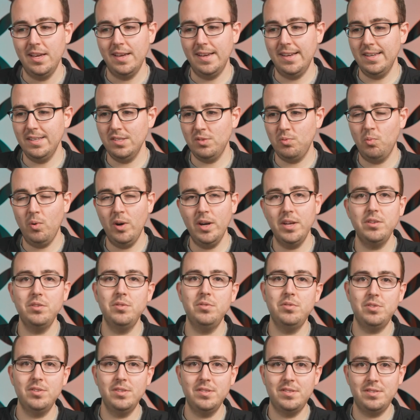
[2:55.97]
is what
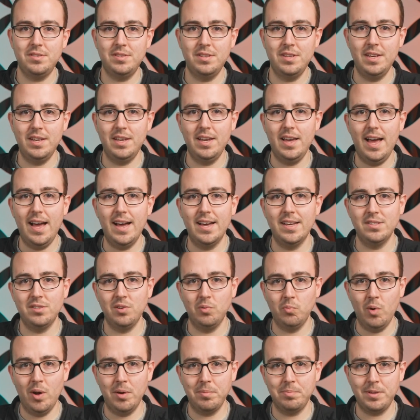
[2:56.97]
you should see as a
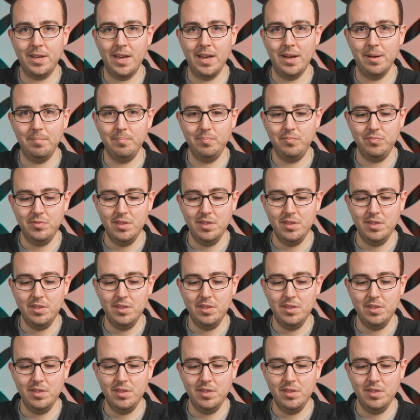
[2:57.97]
webcam.